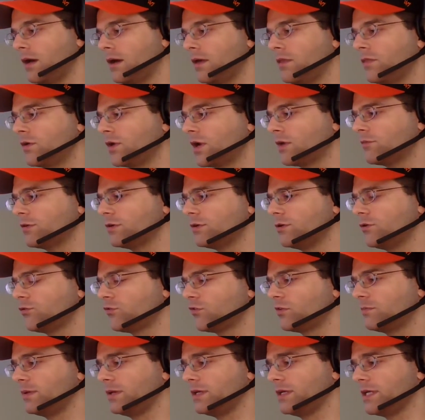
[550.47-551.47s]
There never
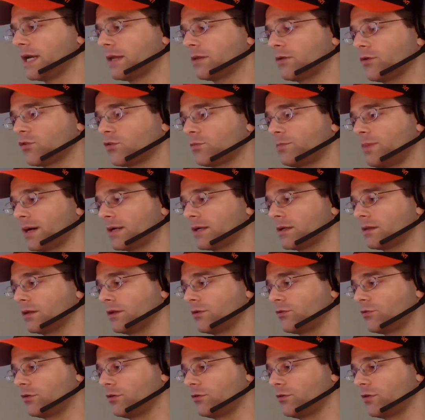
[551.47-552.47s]
used to be yellow spotted
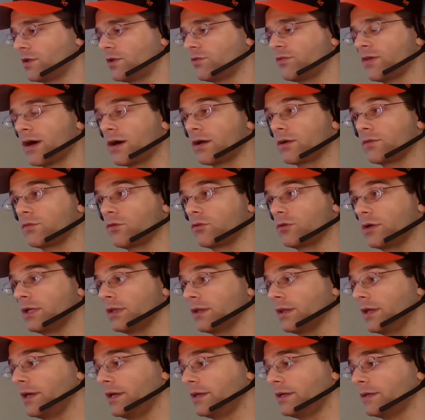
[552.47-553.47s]
lizards in the town of
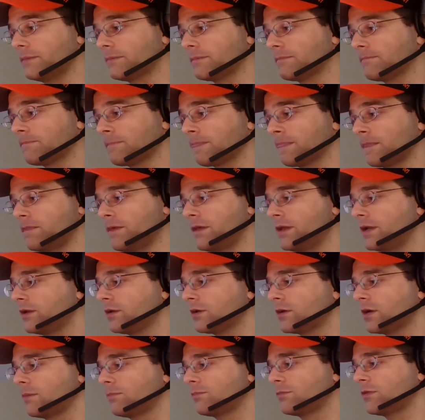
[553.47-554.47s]
Green Lake. They
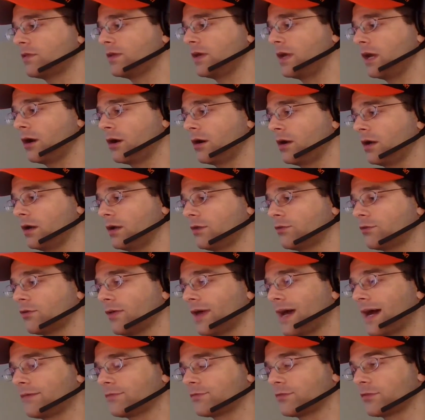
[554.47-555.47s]
didn't come to the area
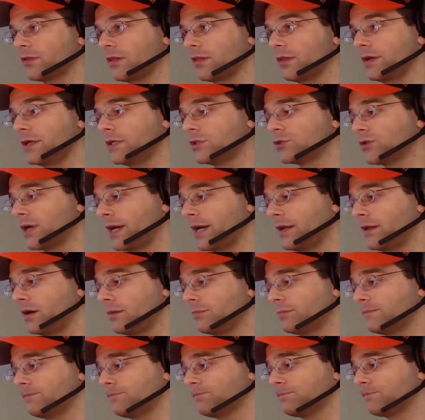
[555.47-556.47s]
until after the lake dried
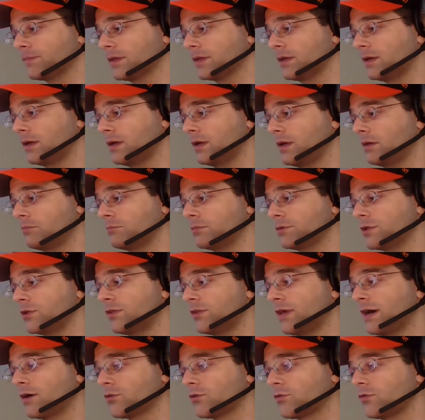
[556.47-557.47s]
up, but the
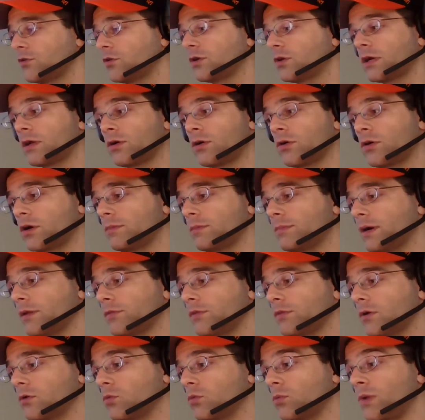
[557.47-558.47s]
townsfolk had heard
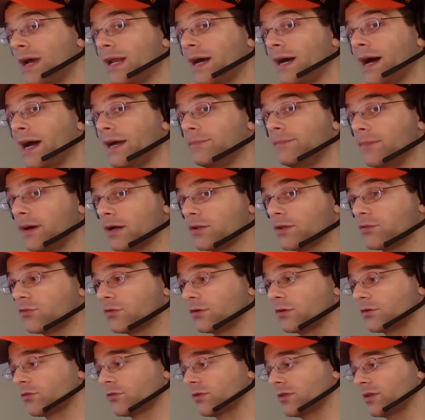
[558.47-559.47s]
about the red eyed
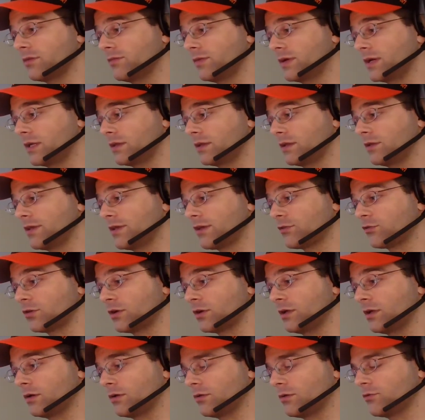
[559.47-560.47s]
monsters living in the
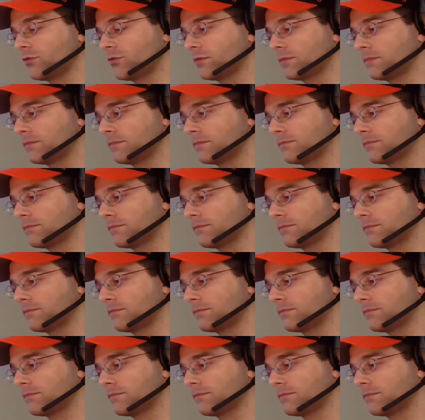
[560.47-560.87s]
desert hills.